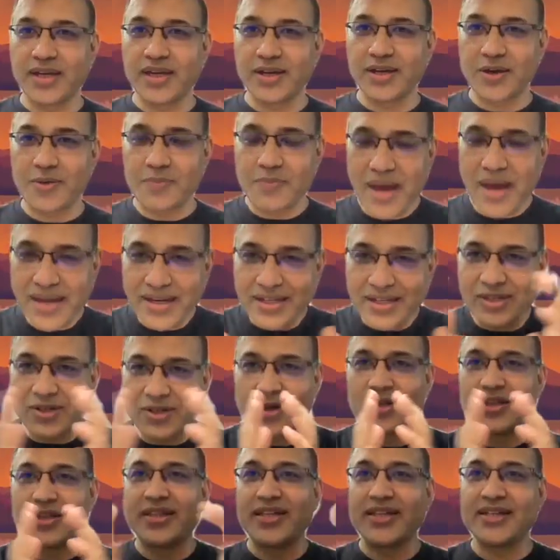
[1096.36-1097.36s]
combining
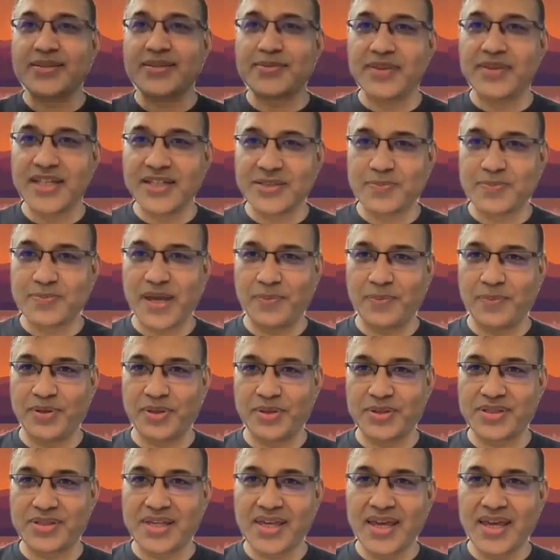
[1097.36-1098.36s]
all these papers.